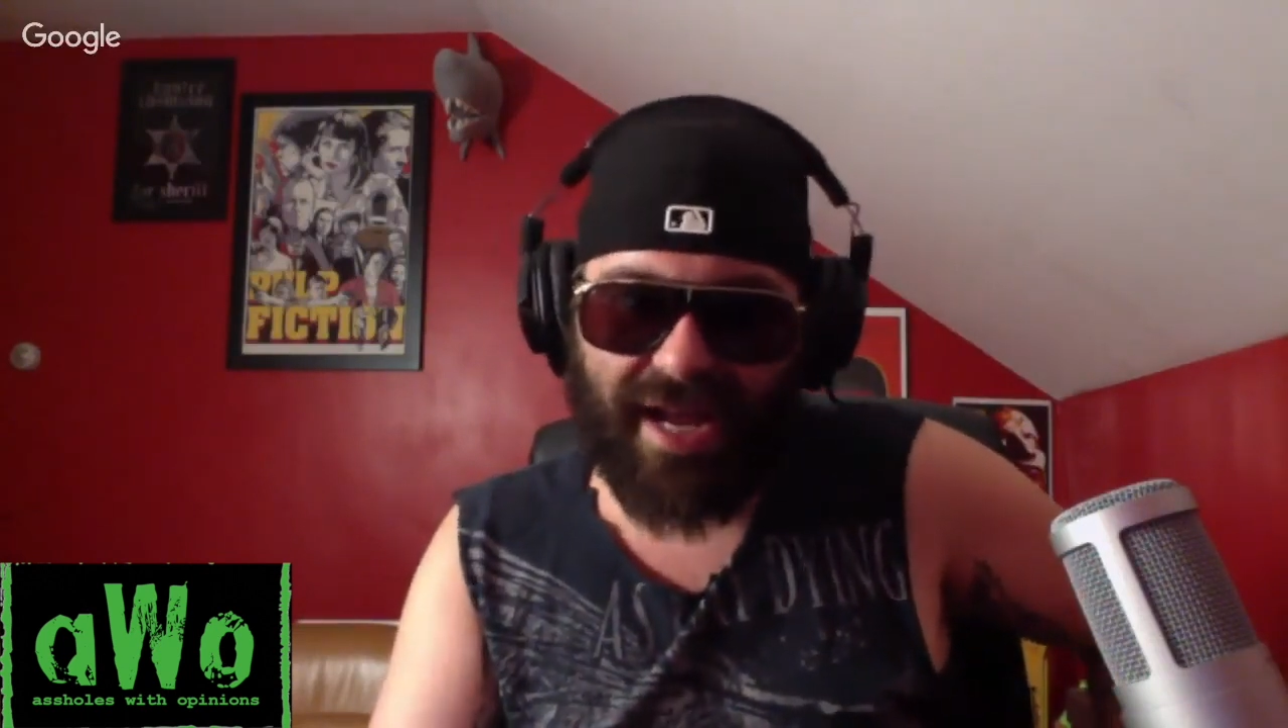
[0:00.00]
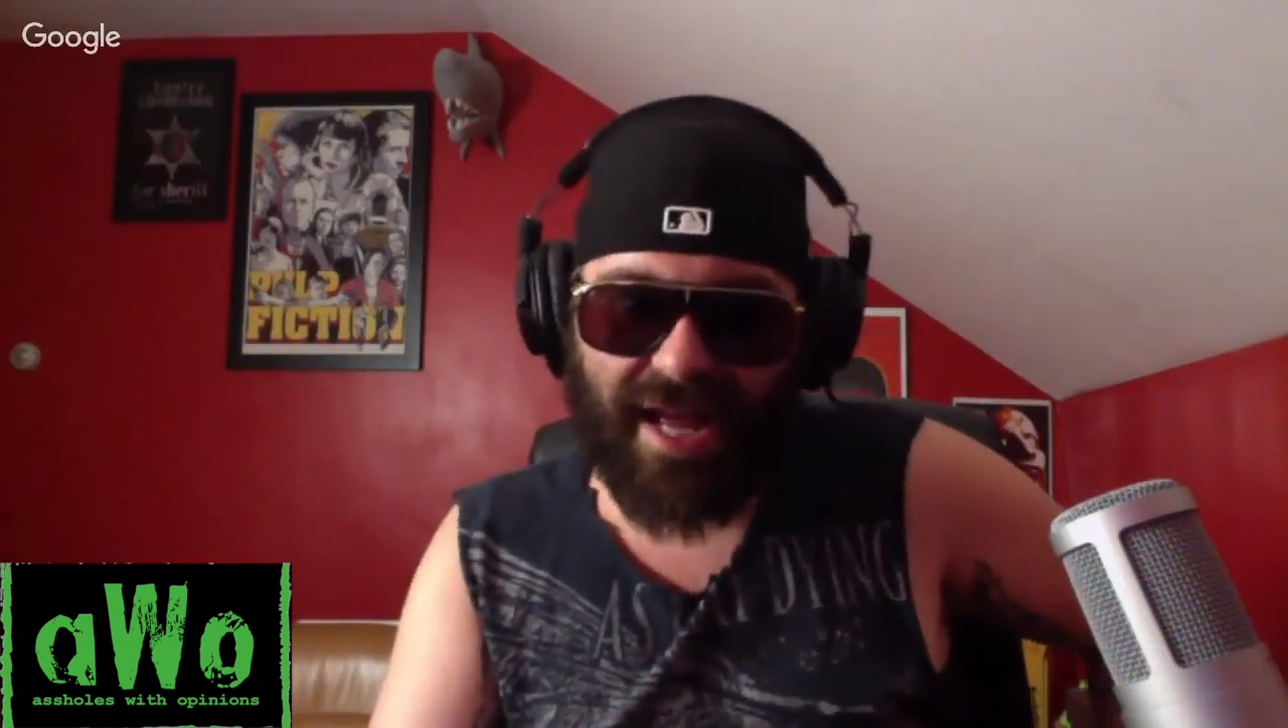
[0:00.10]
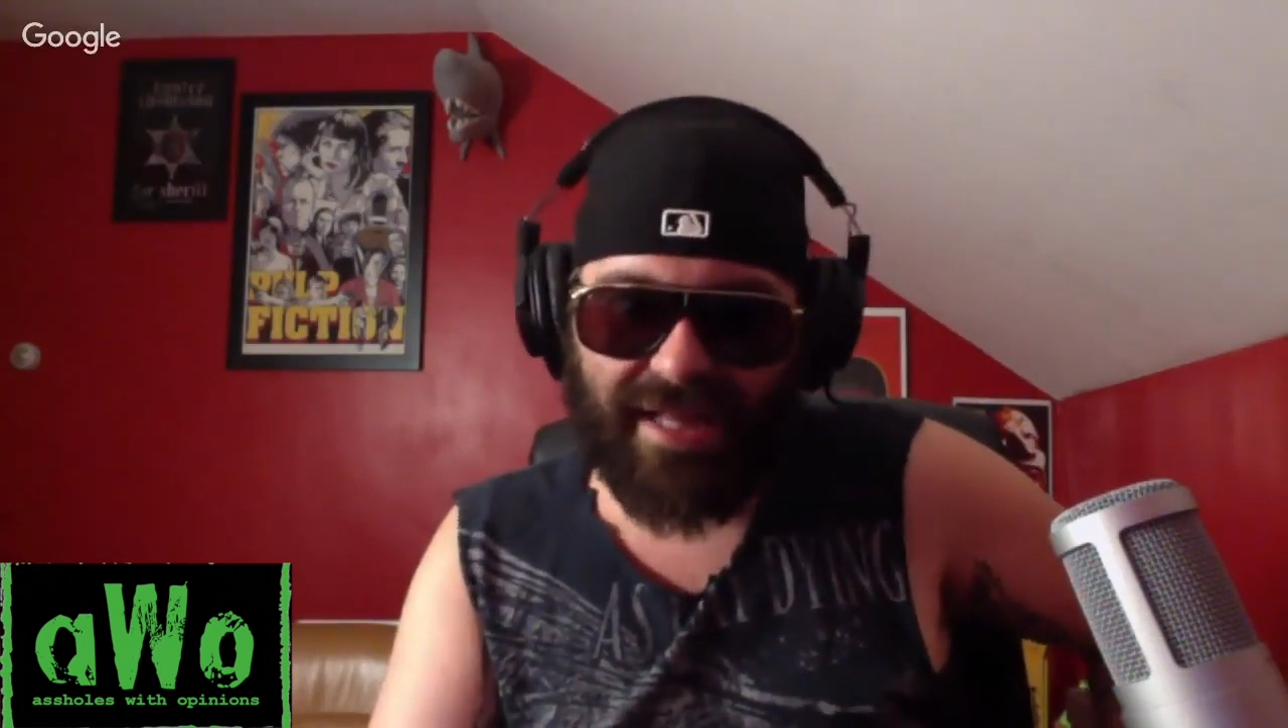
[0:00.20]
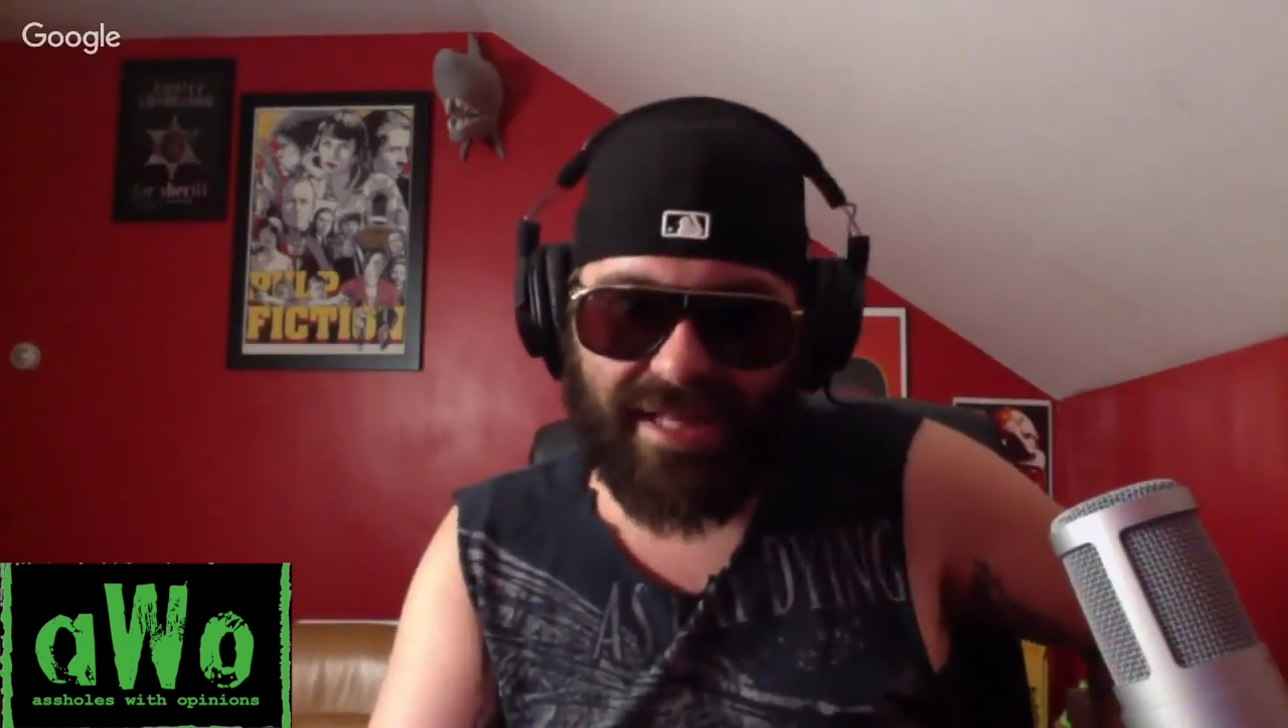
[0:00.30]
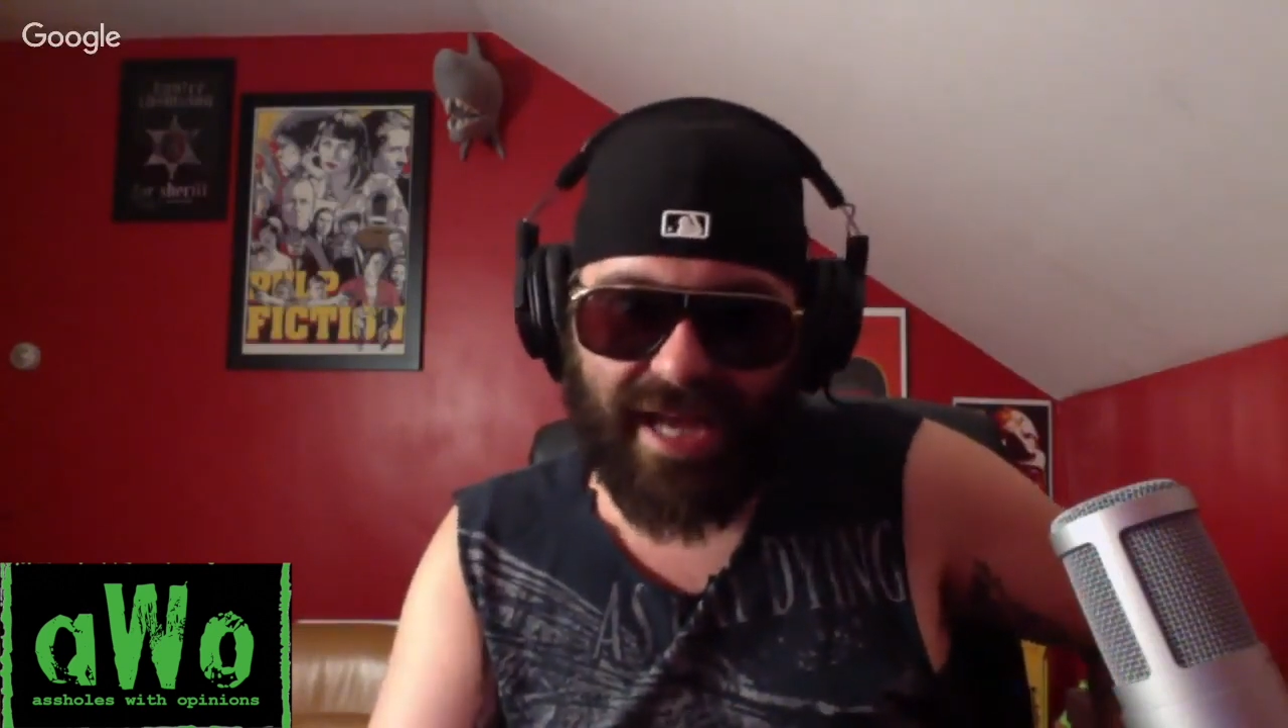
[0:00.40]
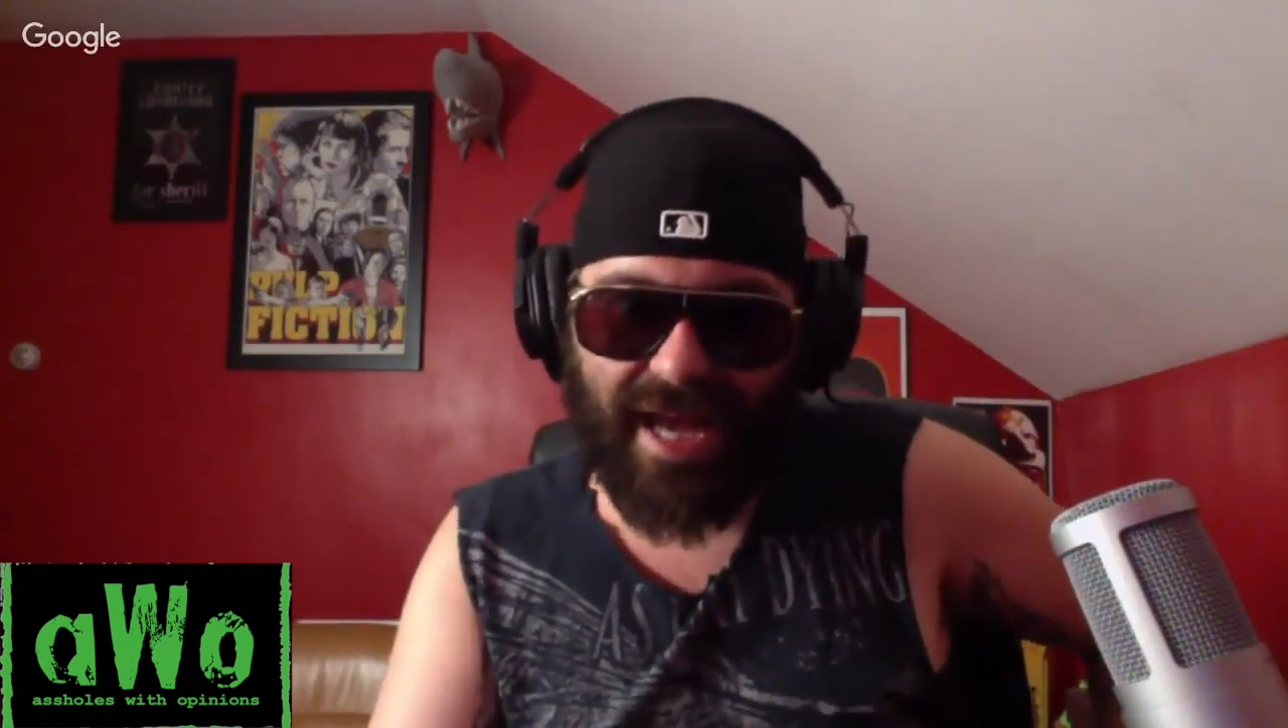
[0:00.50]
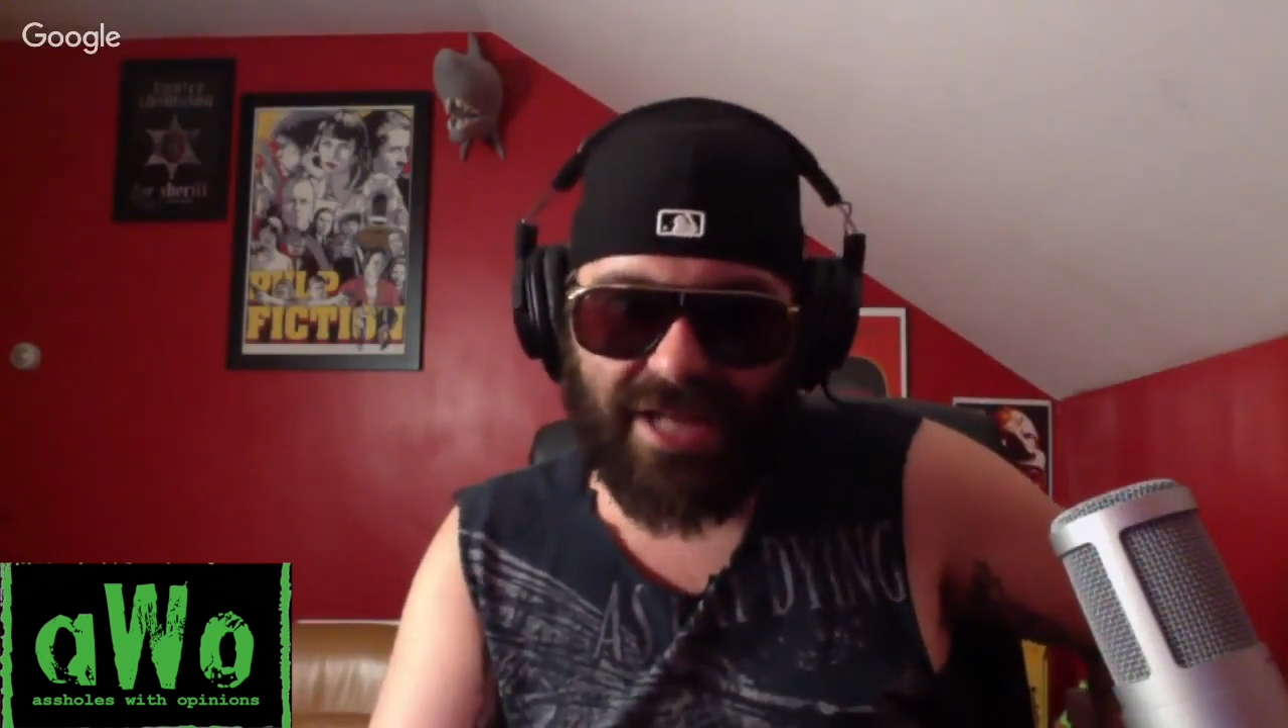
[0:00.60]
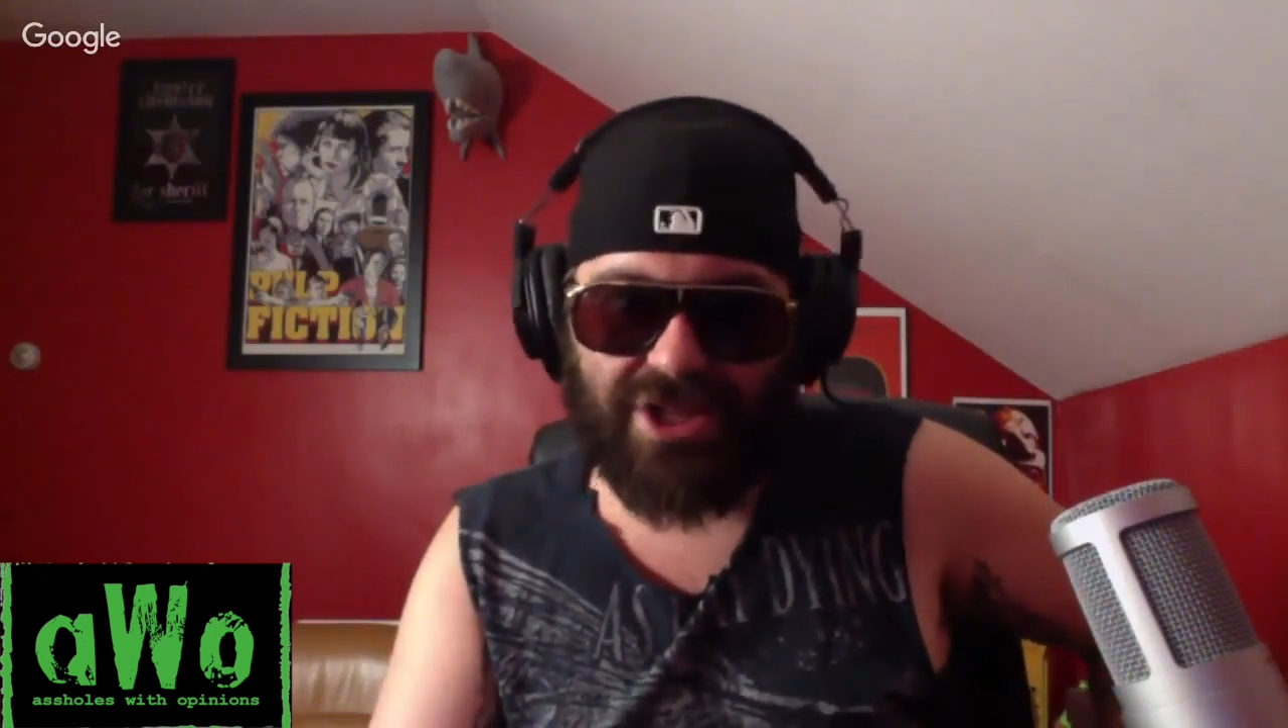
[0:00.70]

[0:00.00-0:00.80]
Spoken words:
at the end.